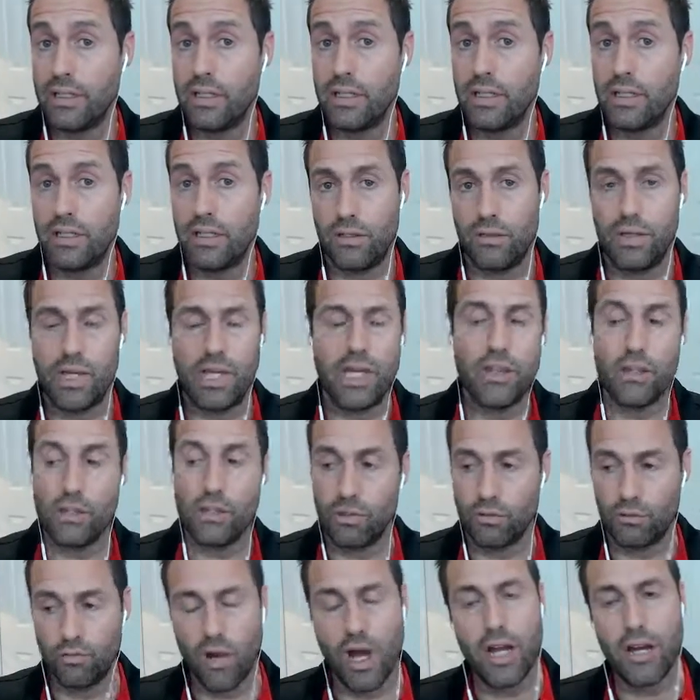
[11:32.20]
So either
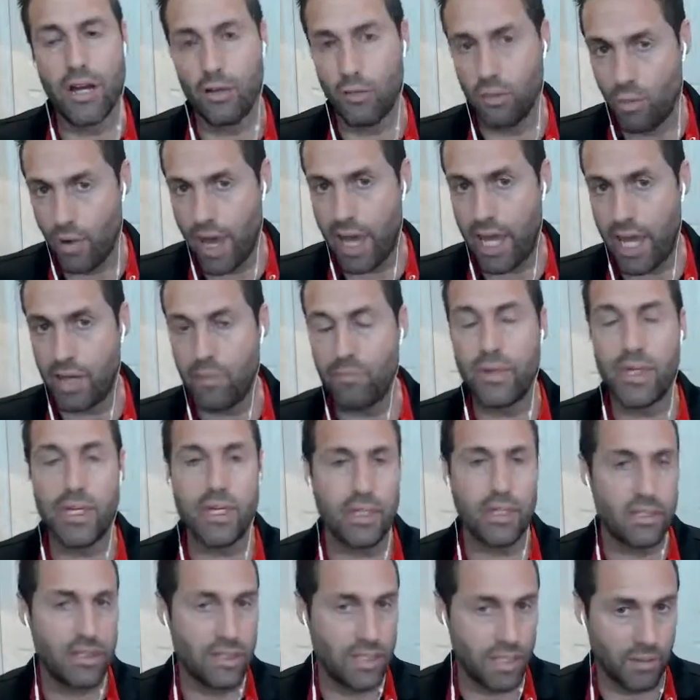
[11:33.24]
run away
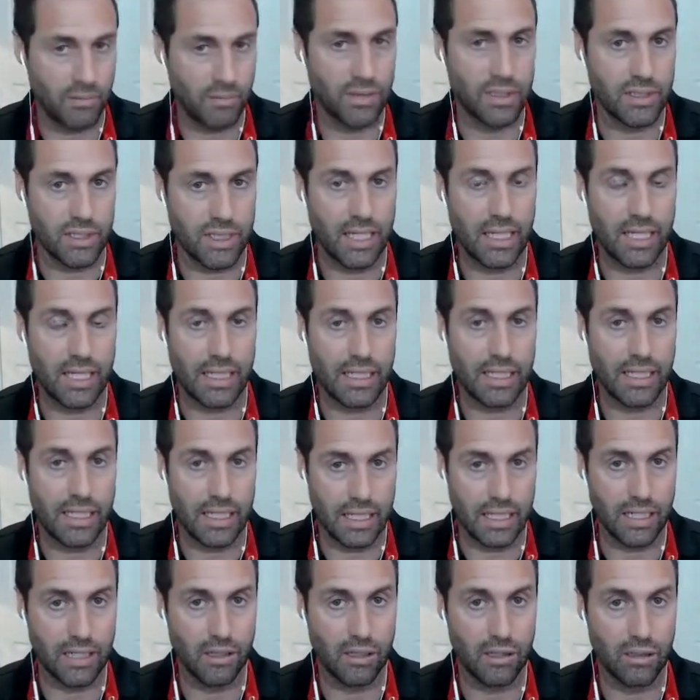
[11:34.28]
because someone's getting
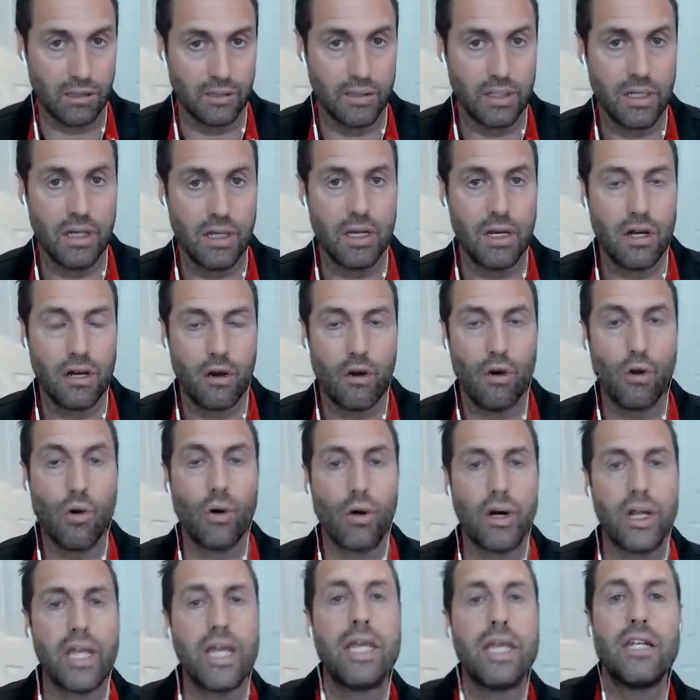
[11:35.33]
killed, or
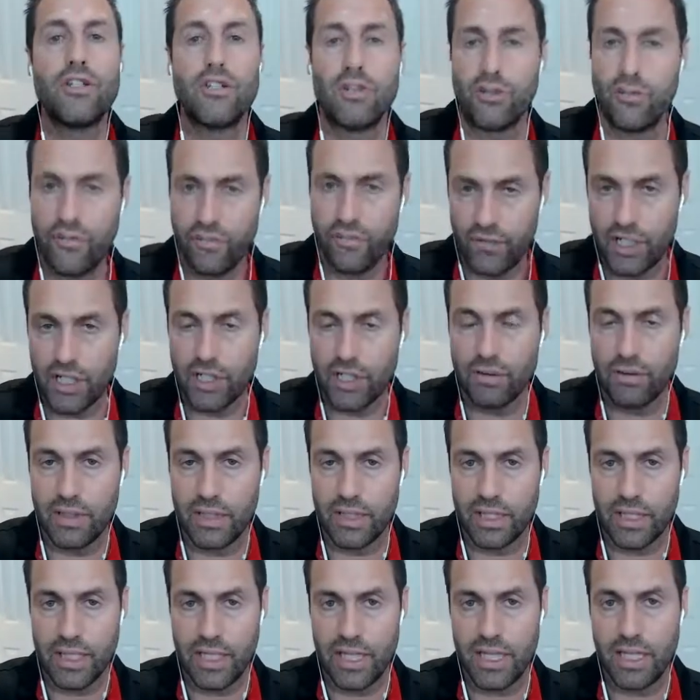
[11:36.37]
interfere in the
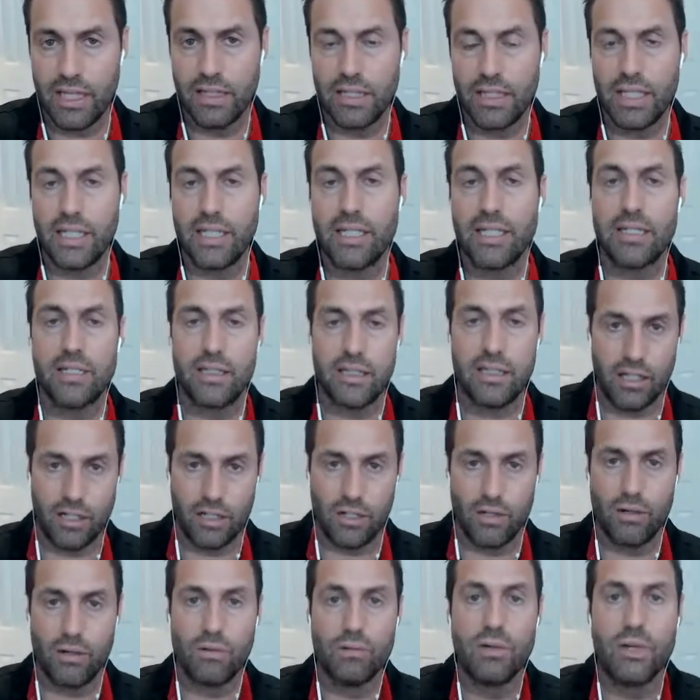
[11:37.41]
killing and
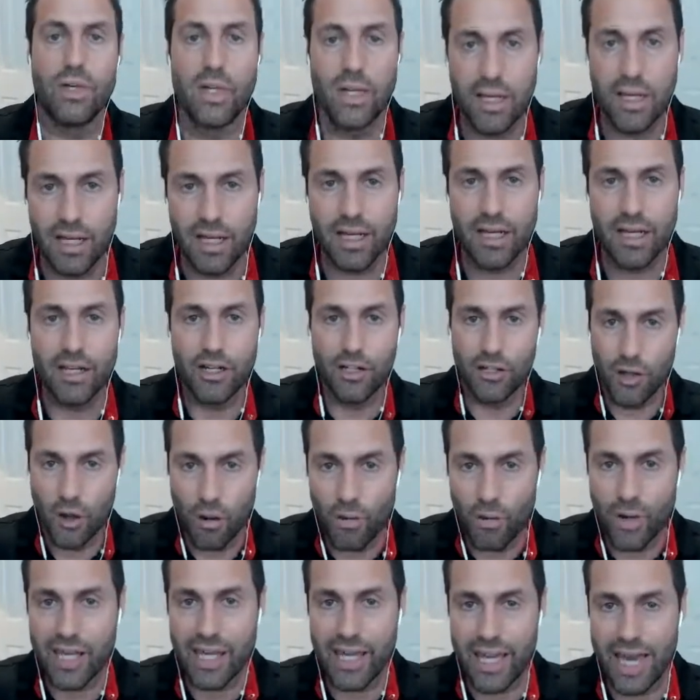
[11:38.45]
go
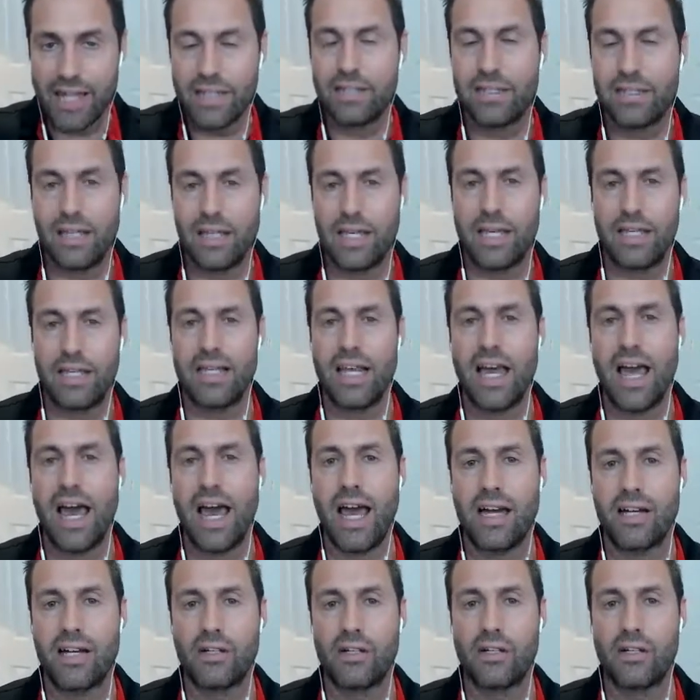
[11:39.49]
against the attacker.